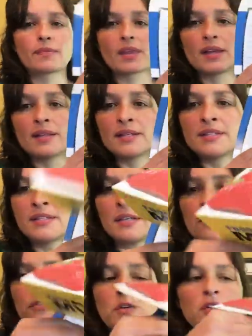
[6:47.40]
Let's see
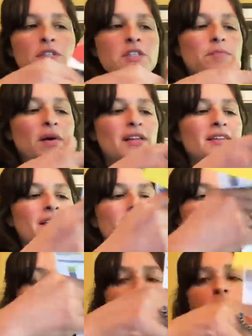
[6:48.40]
if you can spot the
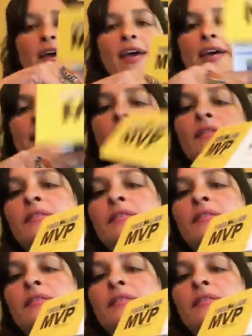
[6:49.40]
little n.